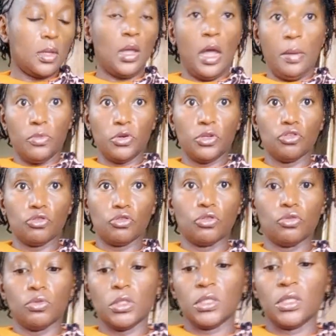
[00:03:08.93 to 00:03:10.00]
I'm going to
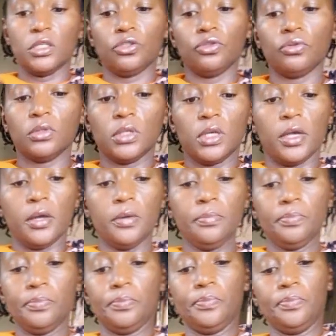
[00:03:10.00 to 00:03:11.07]
squeeze the juice here.
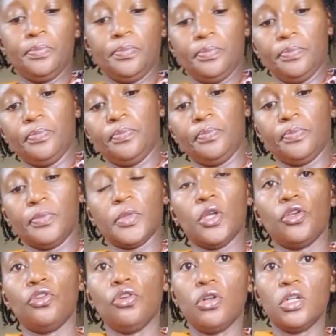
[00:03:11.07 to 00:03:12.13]

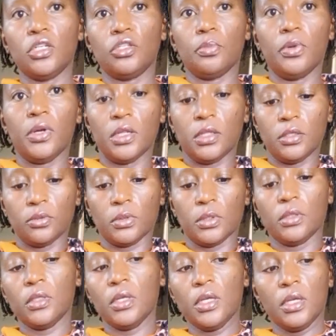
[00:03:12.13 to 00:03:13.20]
You don't need to boil this one.
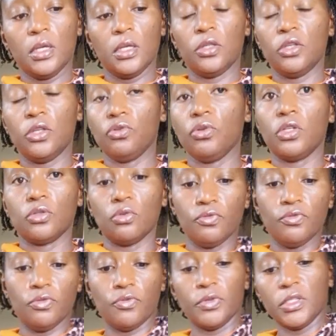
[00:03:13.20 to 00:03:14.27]
This one is good
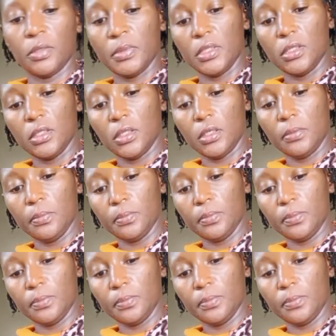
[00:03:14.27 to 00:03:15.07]
for vitamin C.